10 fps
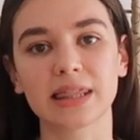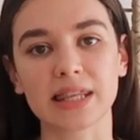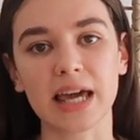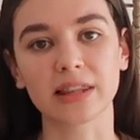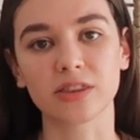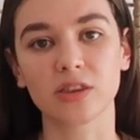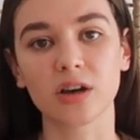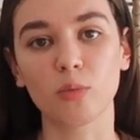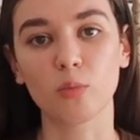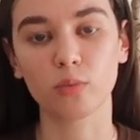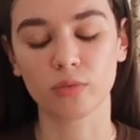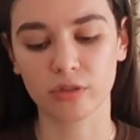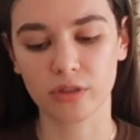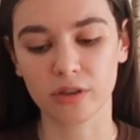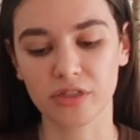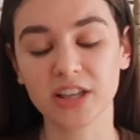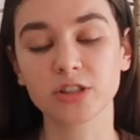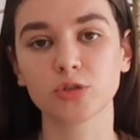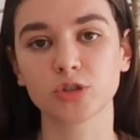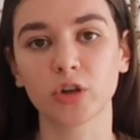Like, the
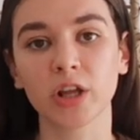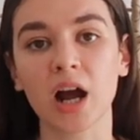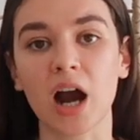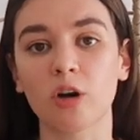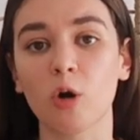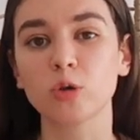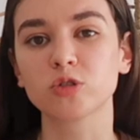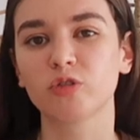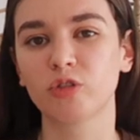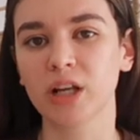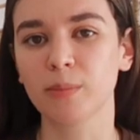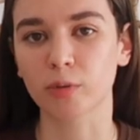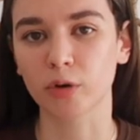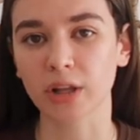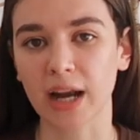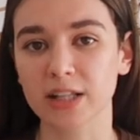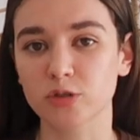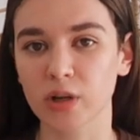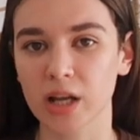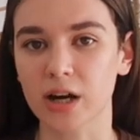things you study are also really broad, and
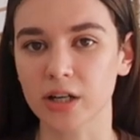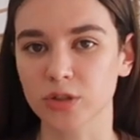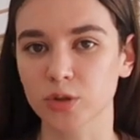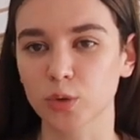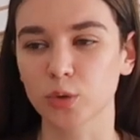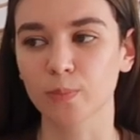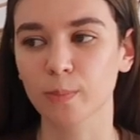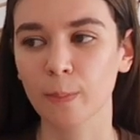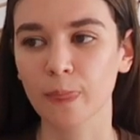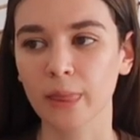it's really hard to